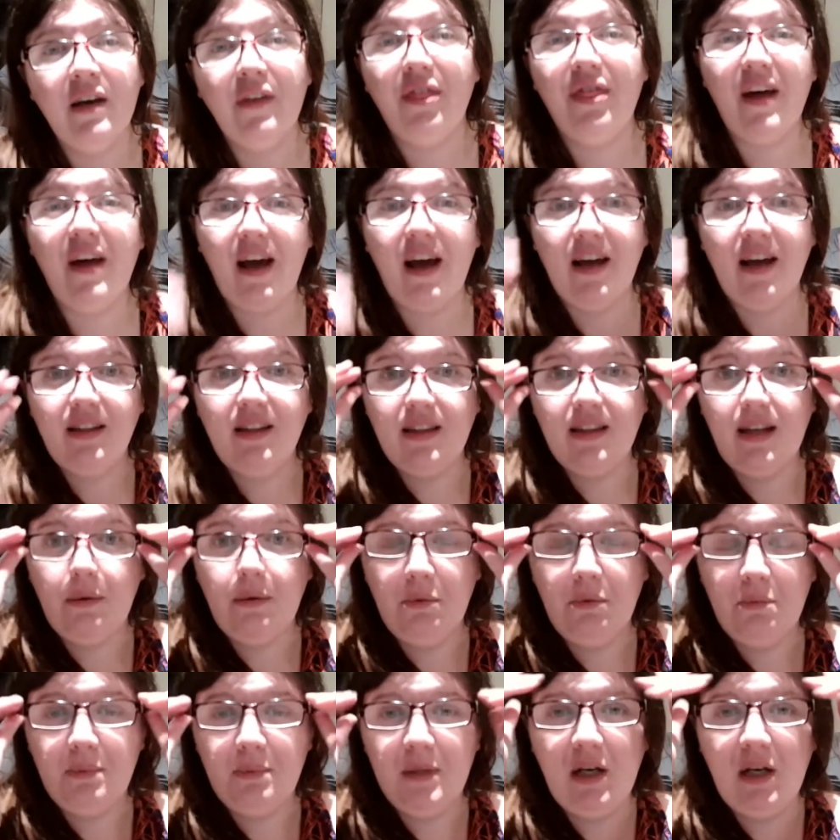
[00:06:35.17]
that
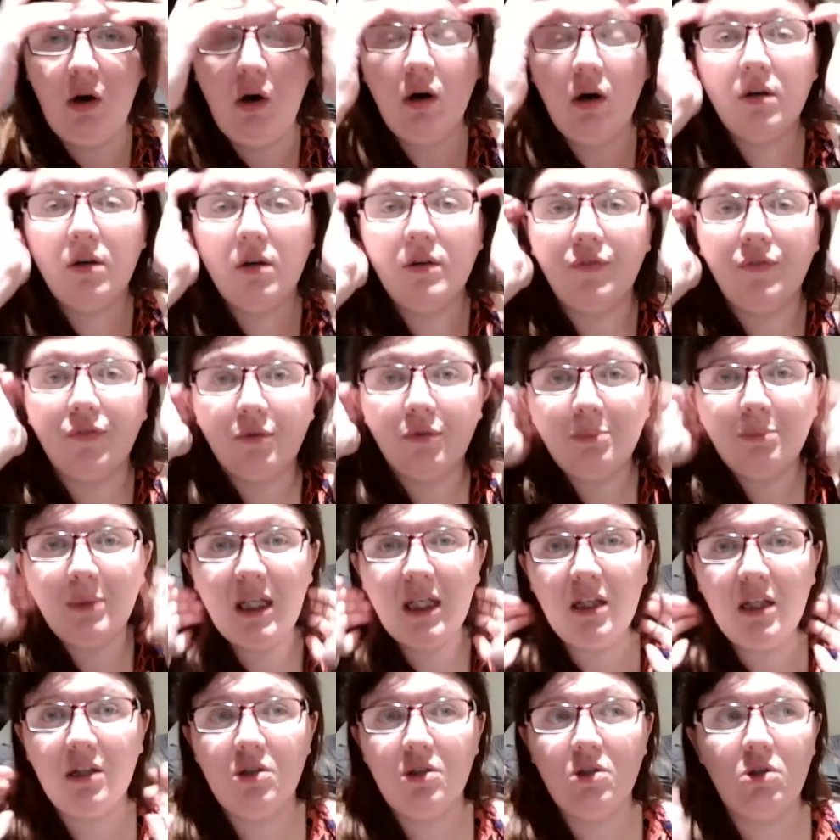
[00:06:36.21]
would be hard for
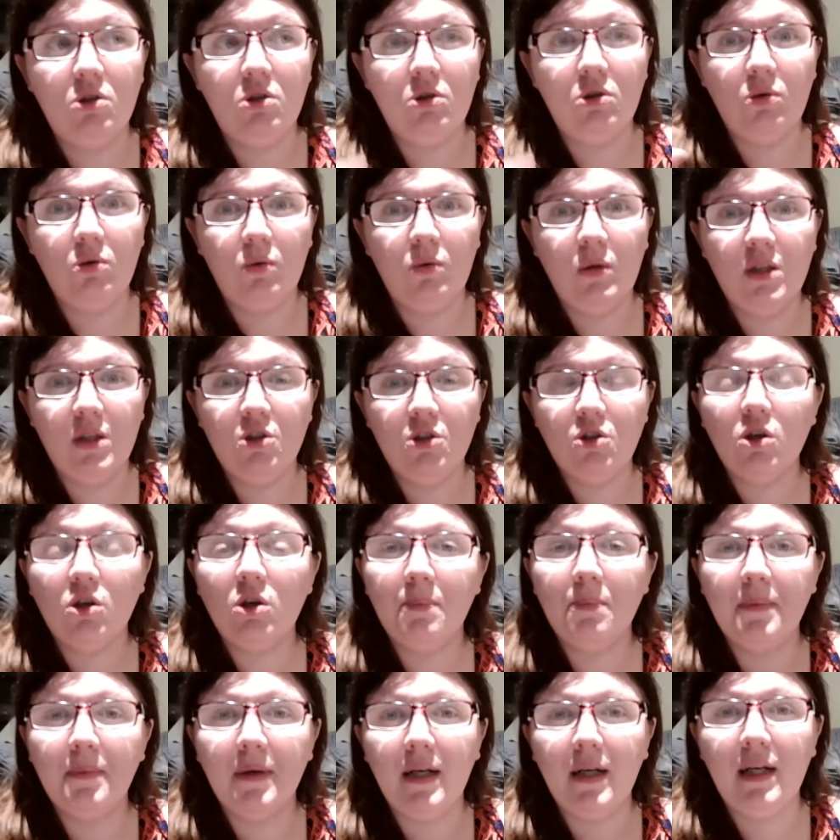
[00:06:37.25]
me to
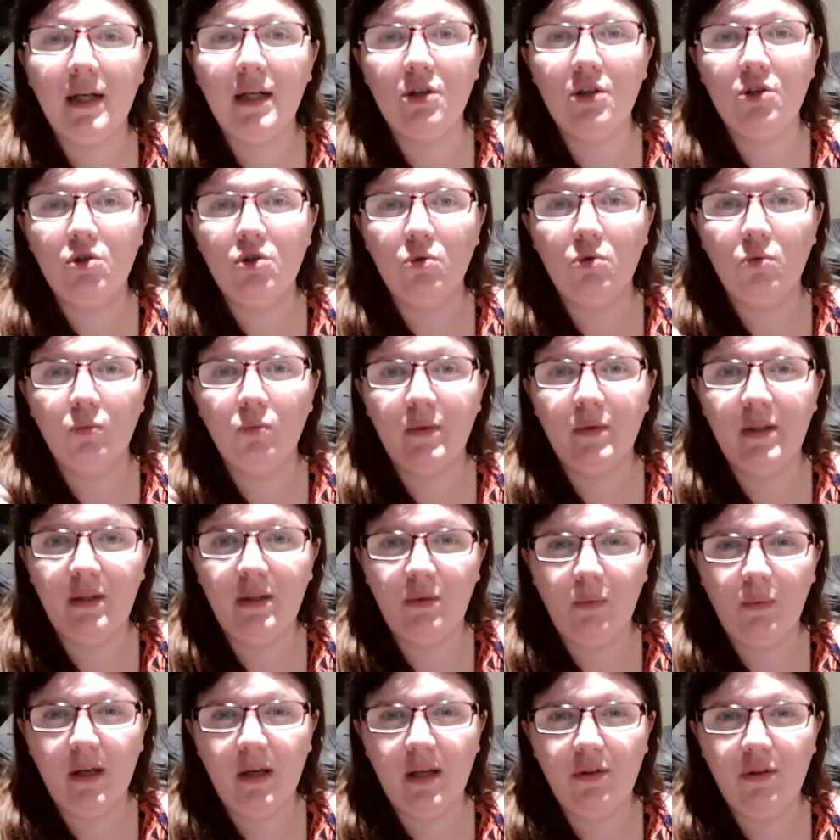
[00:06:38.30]
interpret and to
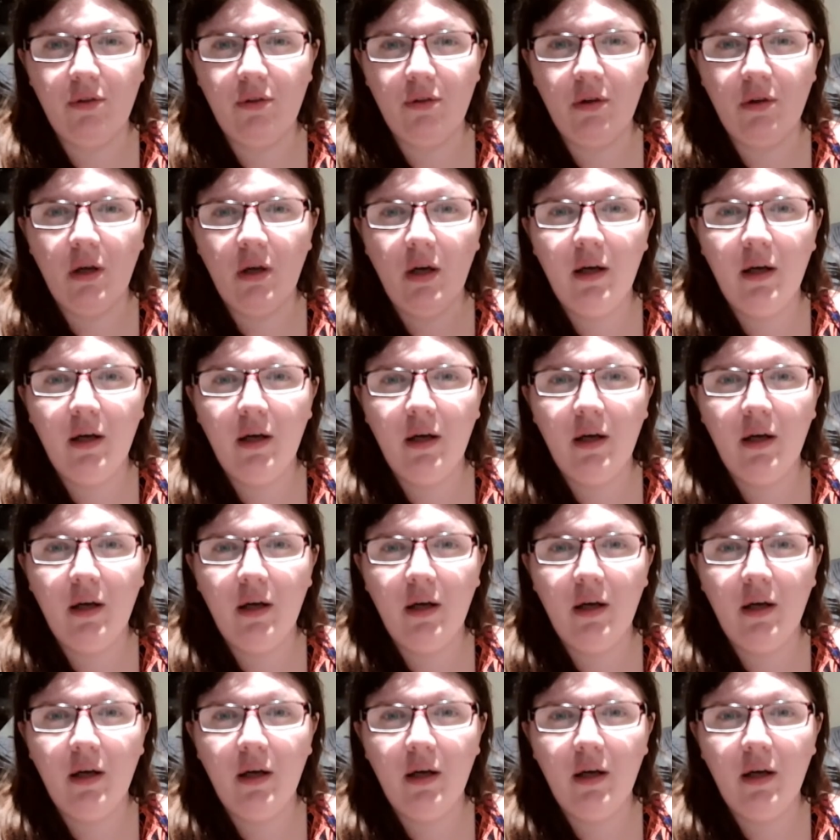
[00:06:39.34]
read with.